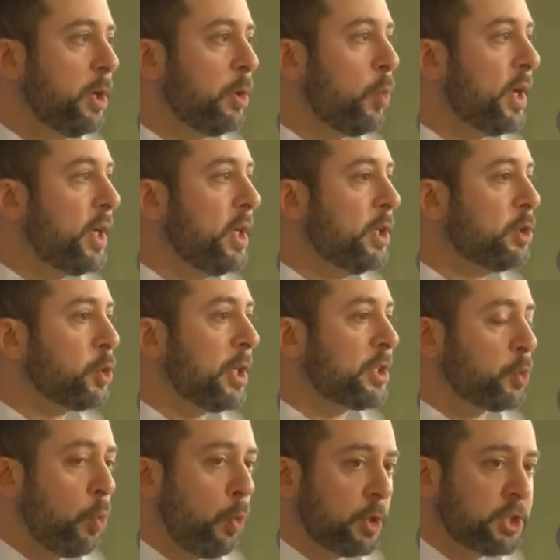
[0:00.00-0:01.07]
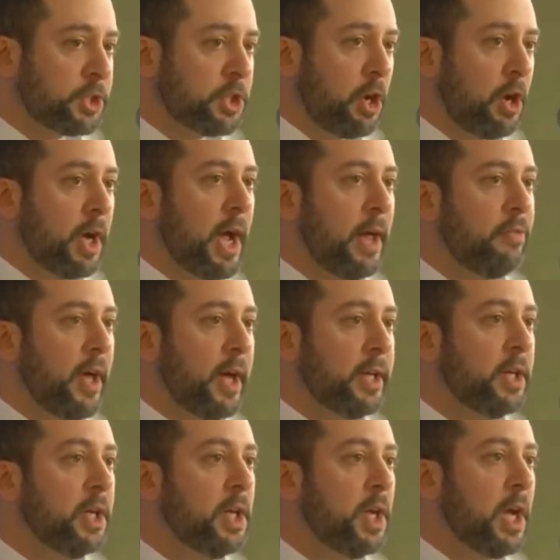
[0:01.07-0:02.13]
here when he addressed Warsaw,
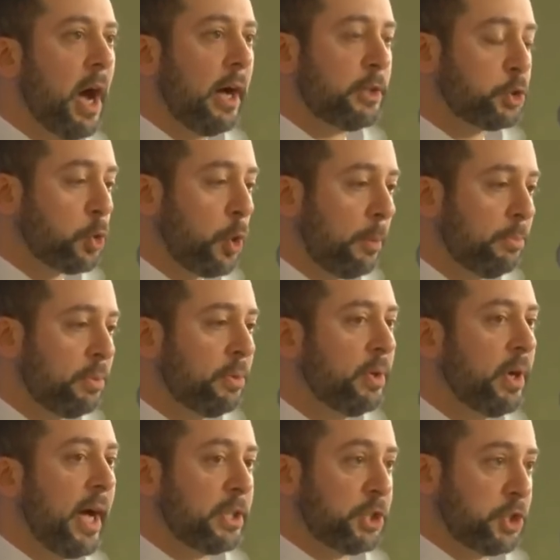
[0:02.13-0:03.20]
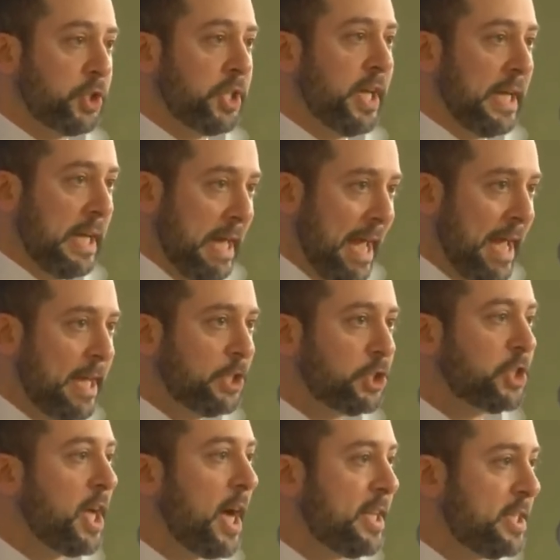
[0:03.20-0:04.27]
and Trump actually engaged
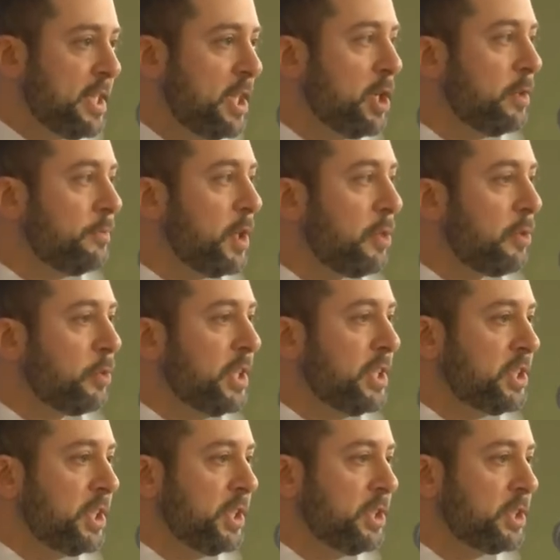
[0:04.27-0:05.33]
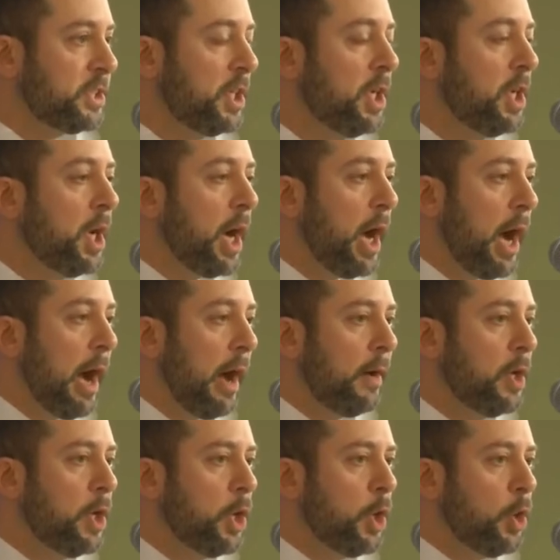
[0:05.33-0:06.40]
the idea of the three C's,
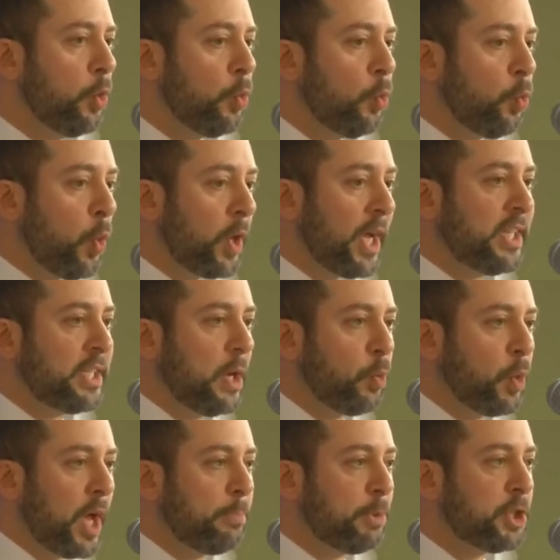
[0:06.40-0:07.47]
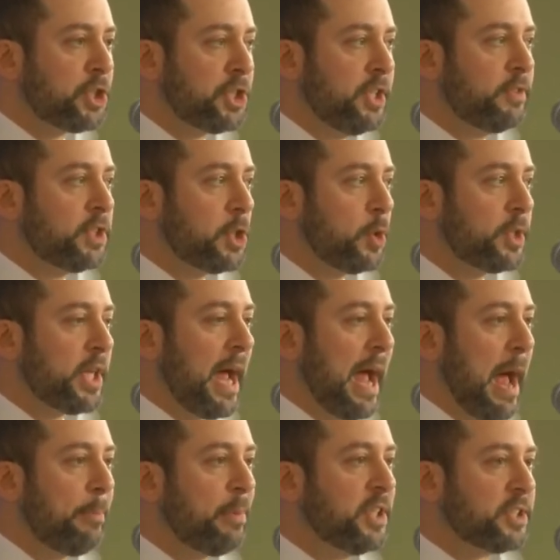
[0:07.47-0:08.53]
what I perceive is going to
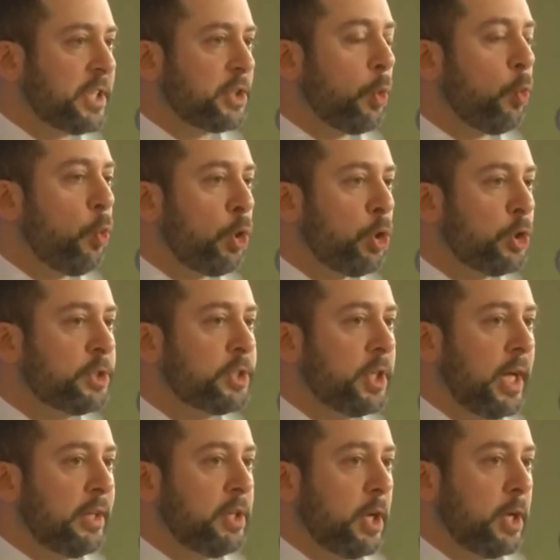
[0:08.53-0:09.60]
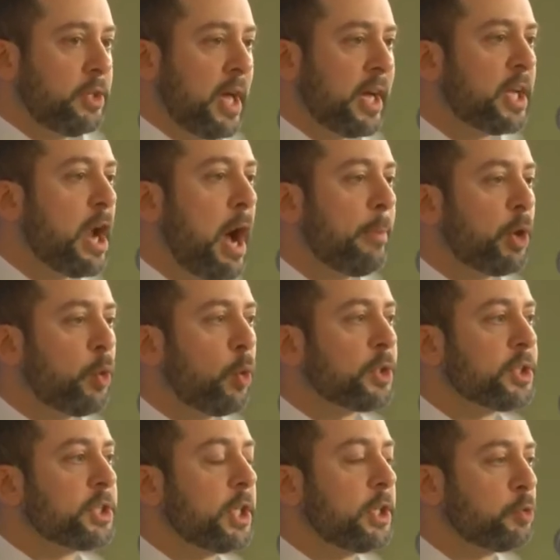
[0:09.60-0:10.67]
happen is that the world and the economic
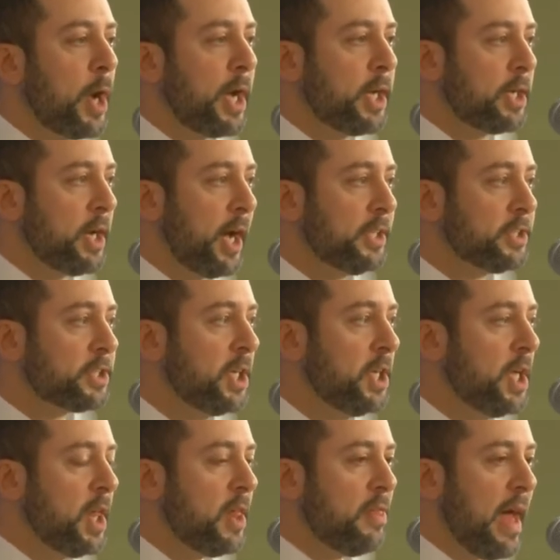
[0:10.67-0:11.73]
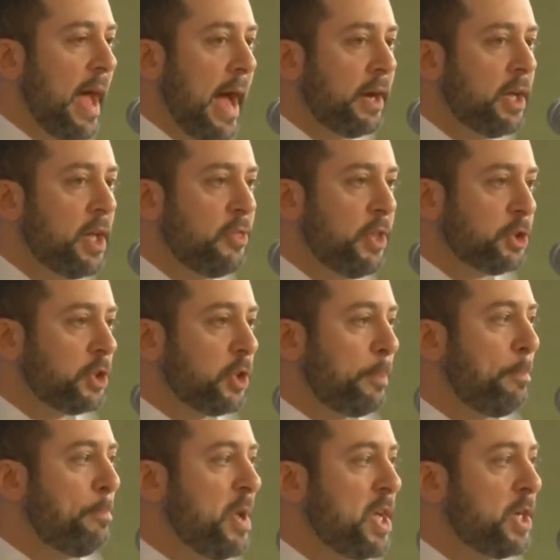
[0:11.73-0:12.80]
world is going to recognize that there's a
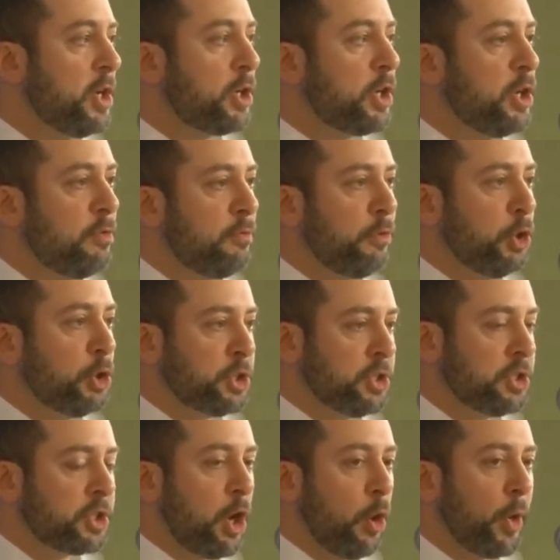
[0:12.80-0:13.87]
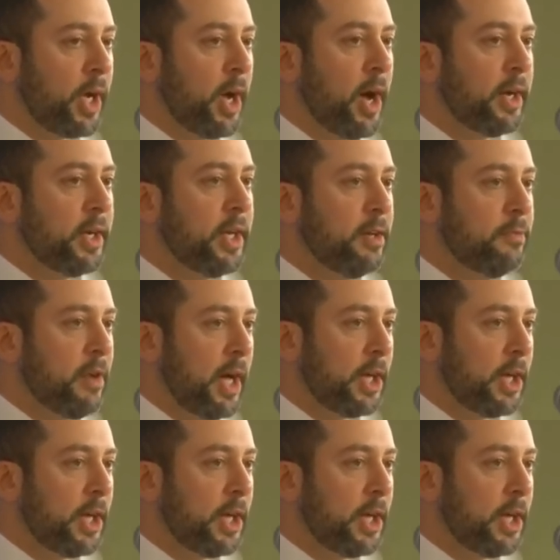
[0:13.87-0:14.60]
big convergence going on in